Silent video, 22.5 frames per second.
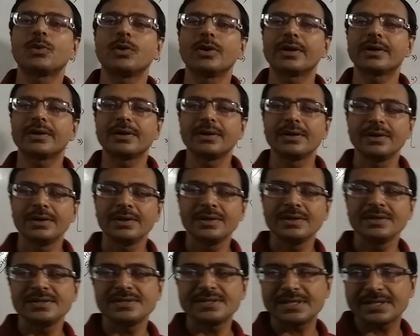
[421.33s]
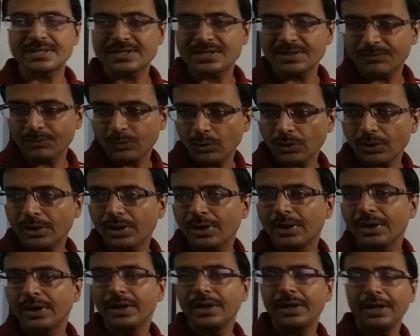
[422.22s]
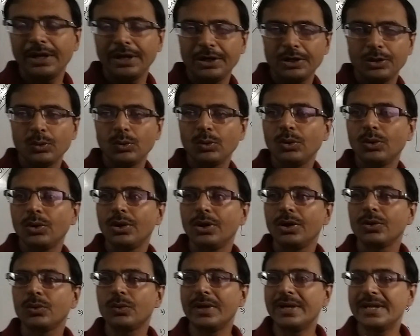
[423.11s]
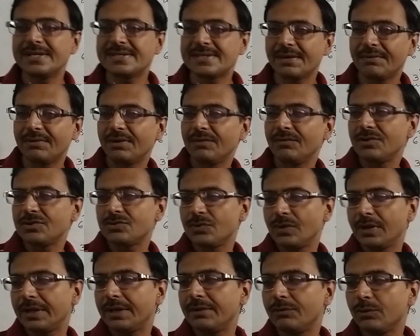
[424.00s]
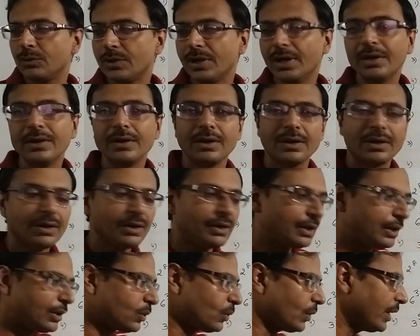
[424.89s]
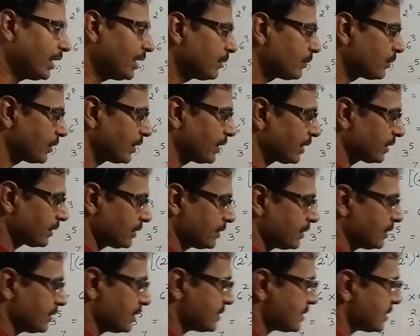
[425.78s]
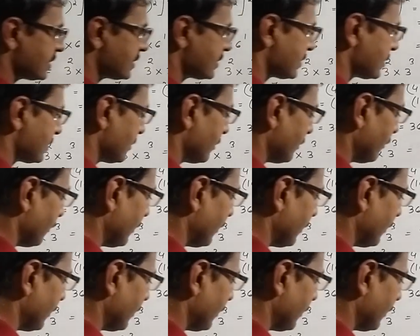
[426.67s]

product, 64 into 27, which will give you the required product. This is